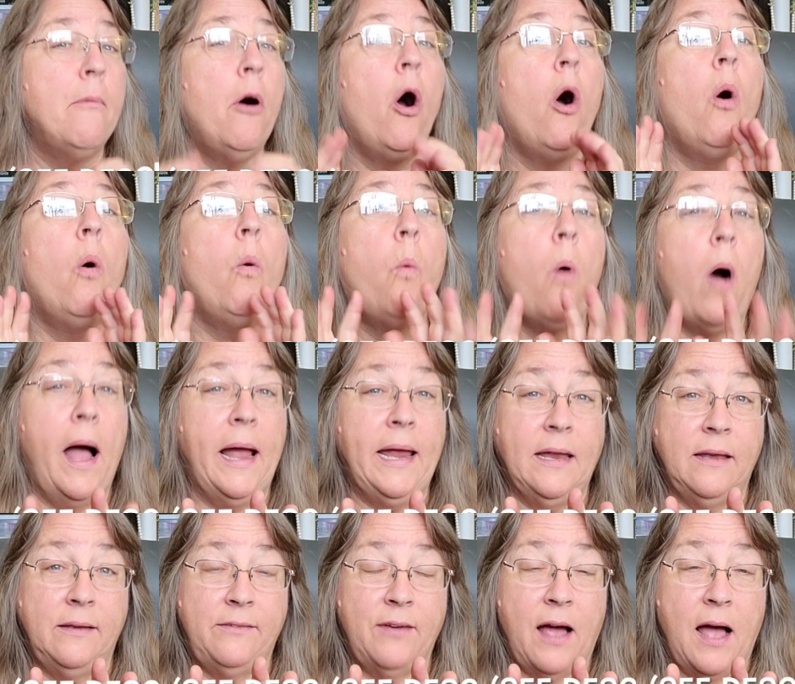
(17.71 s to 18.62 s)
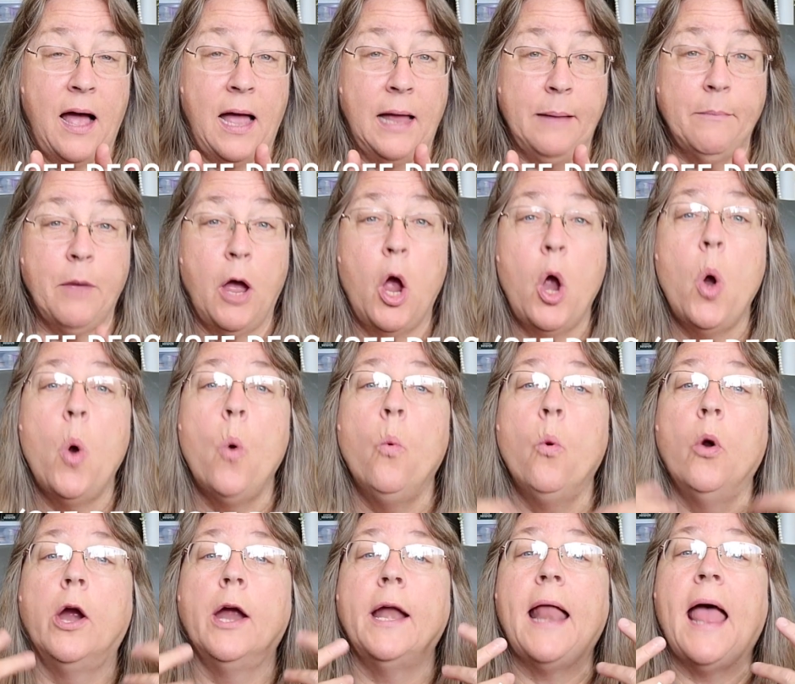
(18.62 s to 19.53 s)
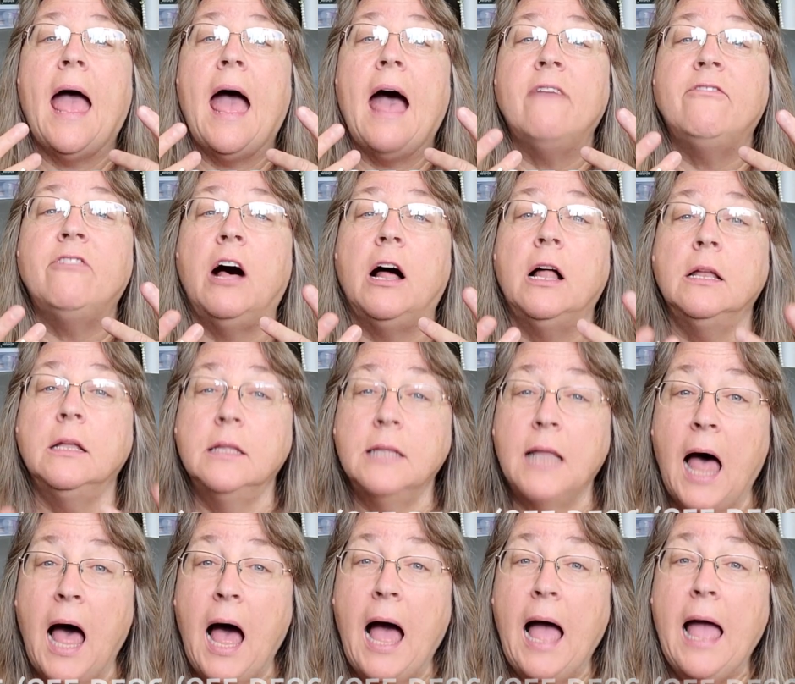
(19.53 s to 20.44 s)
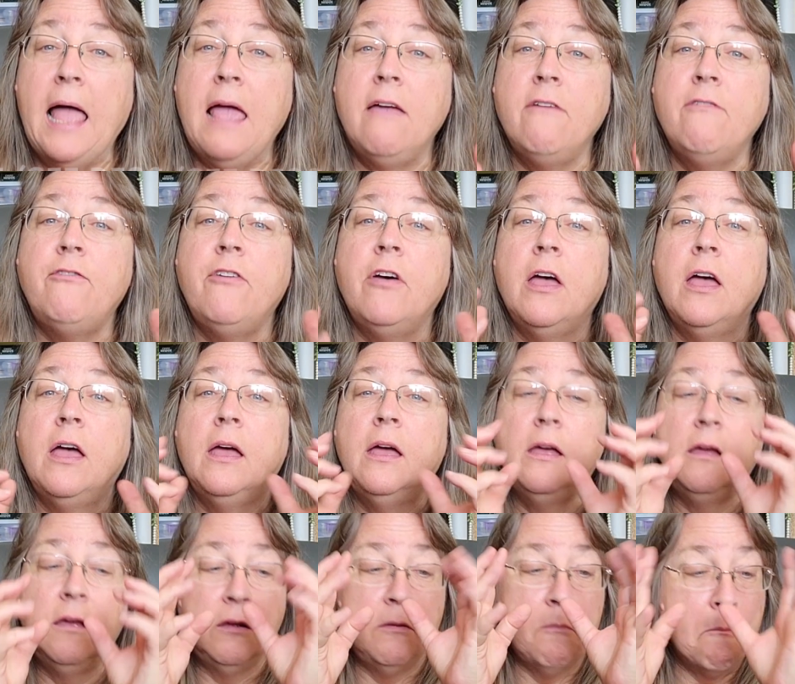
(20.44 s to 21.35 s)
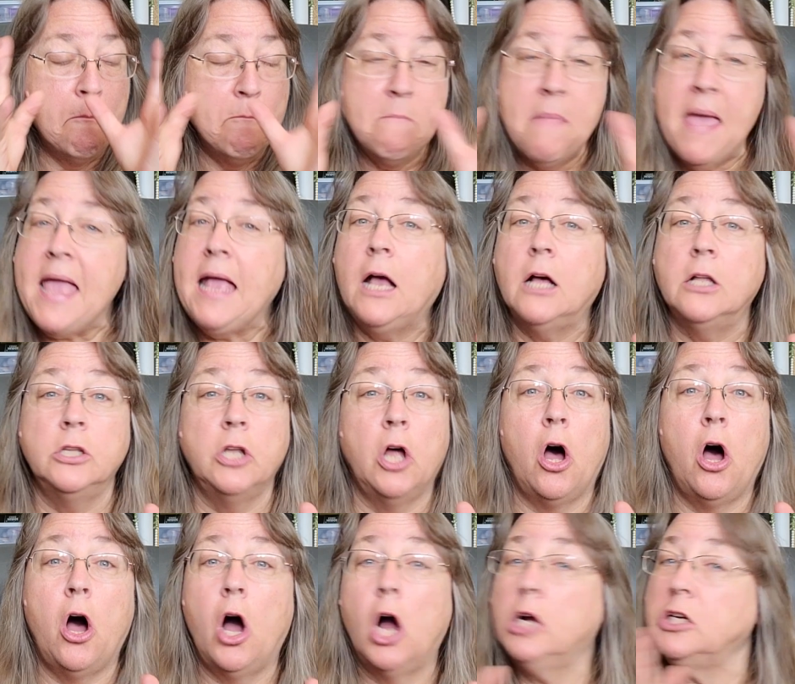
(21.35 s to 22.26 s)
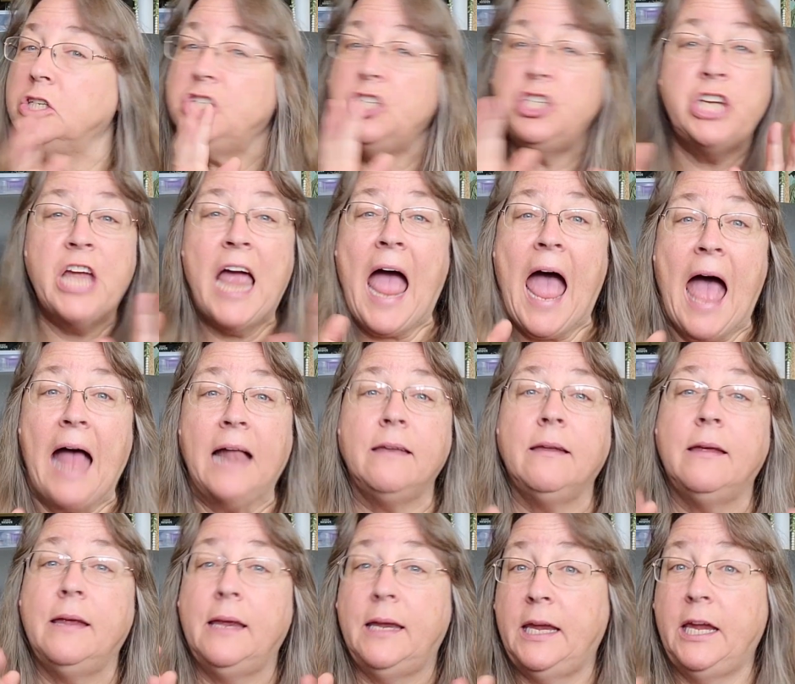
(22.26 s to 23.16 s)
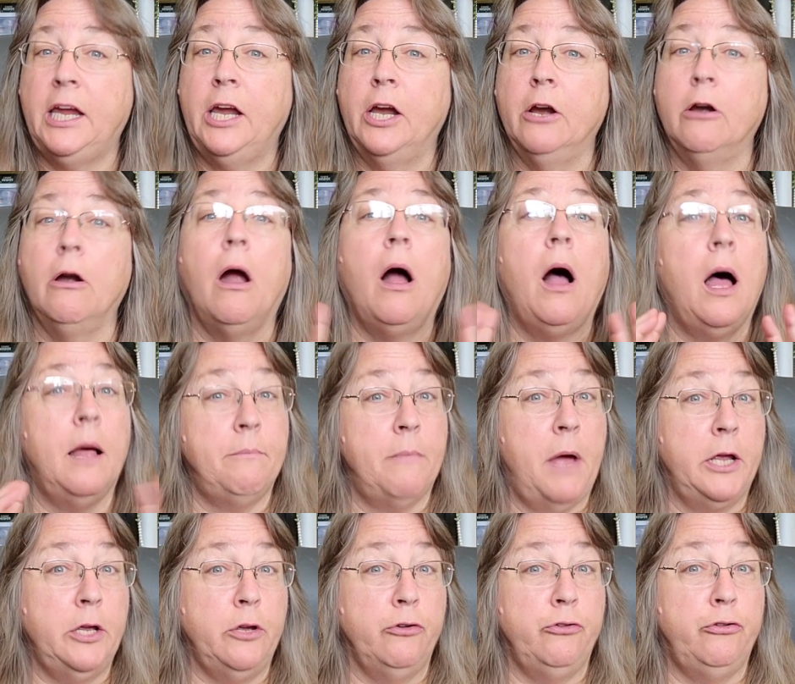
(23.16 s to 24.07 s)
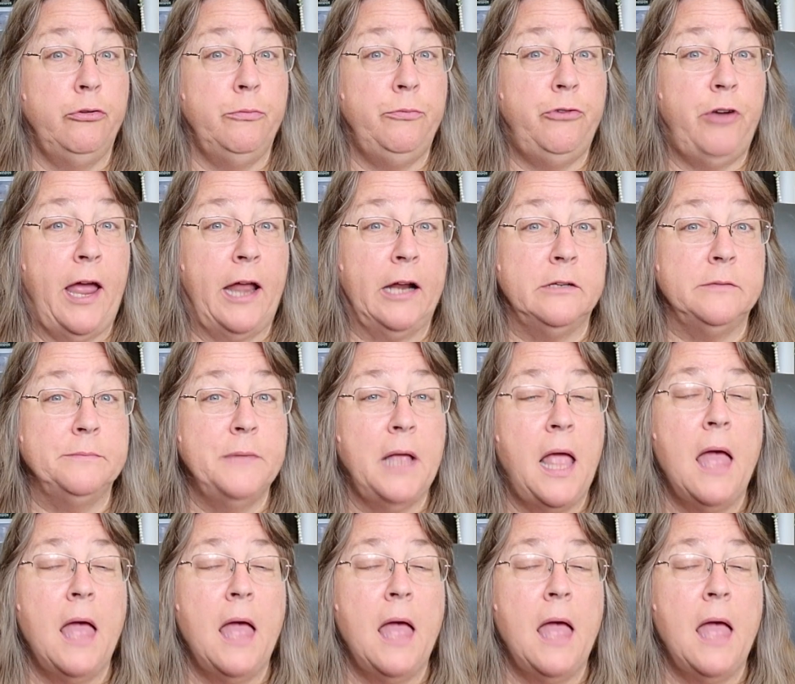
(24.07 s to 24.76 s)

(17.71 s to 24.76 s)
Hawaiian time, we're going to have a live make-along chat here on my YouTube channel.